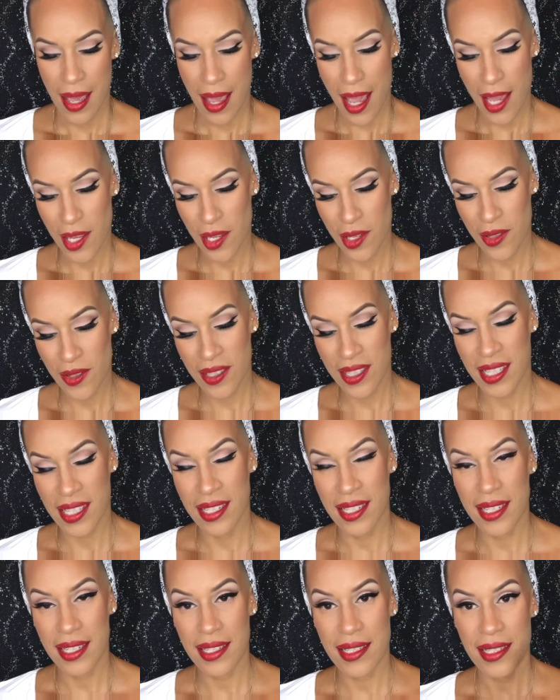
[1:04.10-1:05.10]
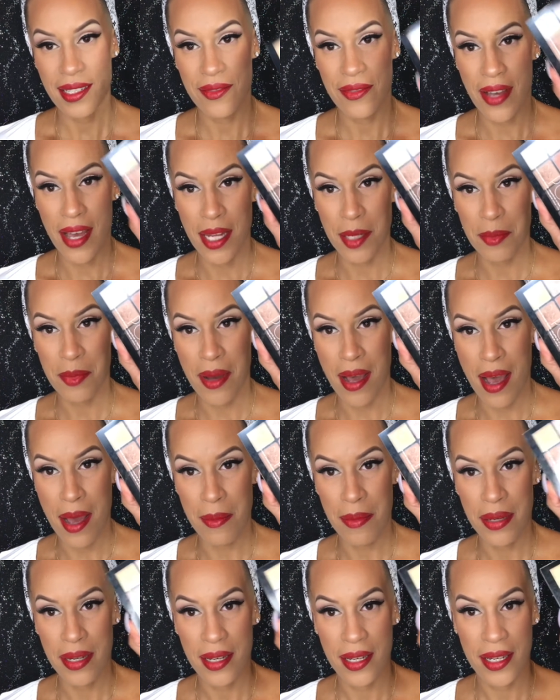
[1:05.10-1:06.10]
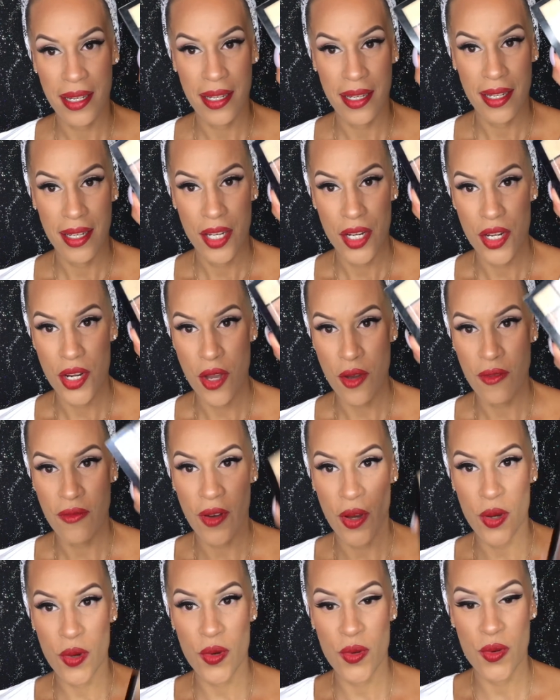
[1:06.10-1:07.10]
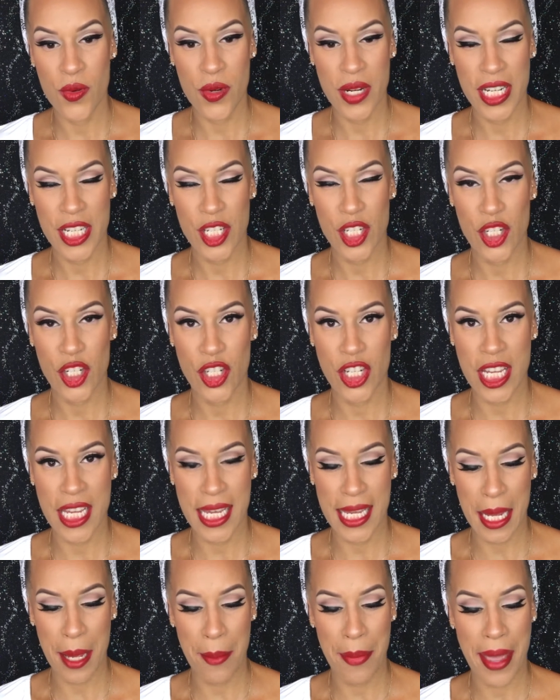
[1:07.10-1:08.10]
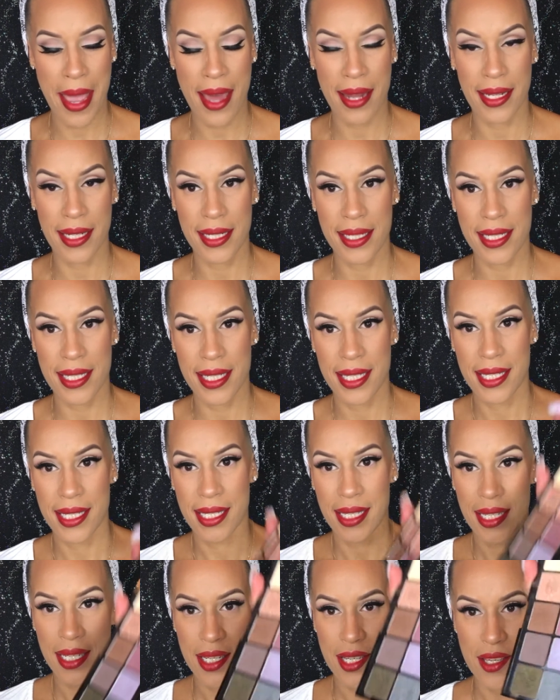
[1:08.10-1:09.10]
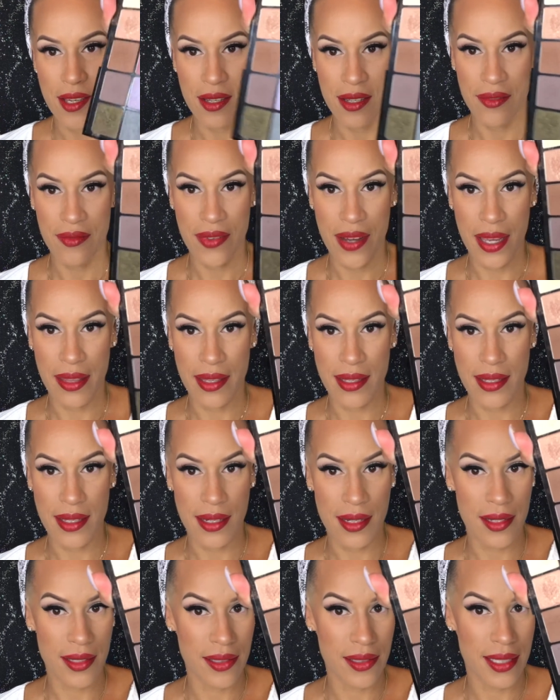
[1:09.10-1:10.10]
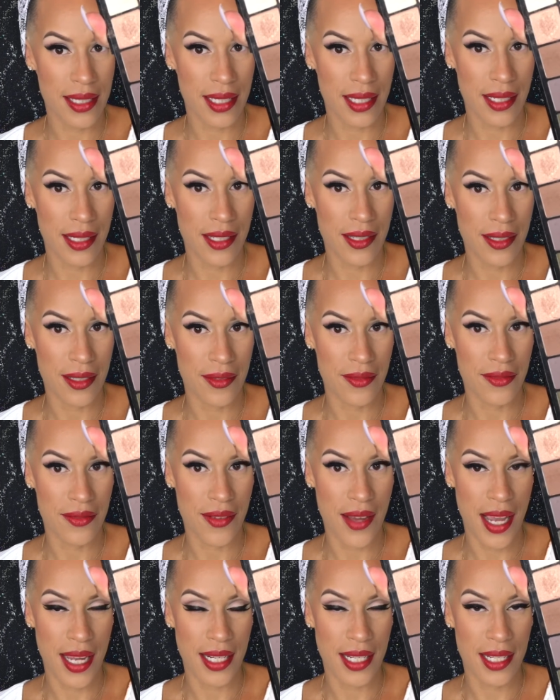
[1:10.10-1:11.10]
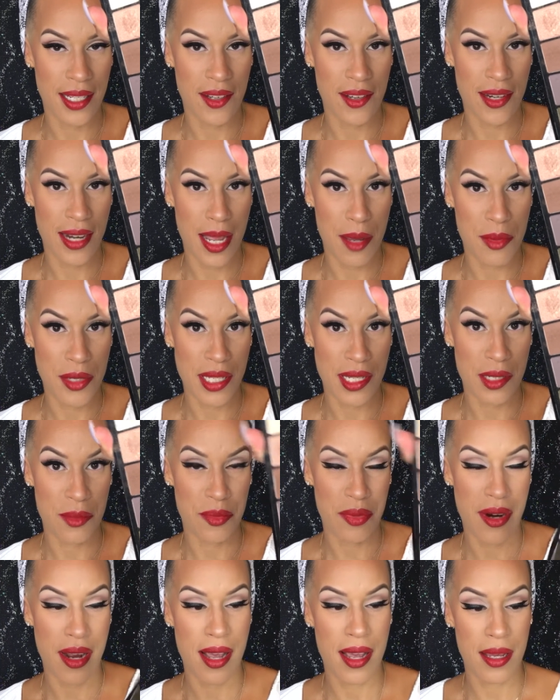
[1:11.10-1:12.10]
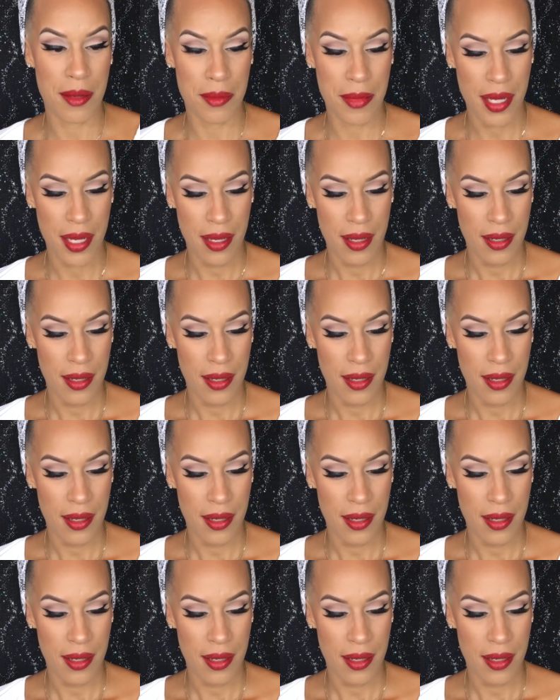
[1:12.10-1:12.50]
I use the NYX Avant Pop Novo Chic palette. You can find this at Ulta. You can find it on Amazon Prime.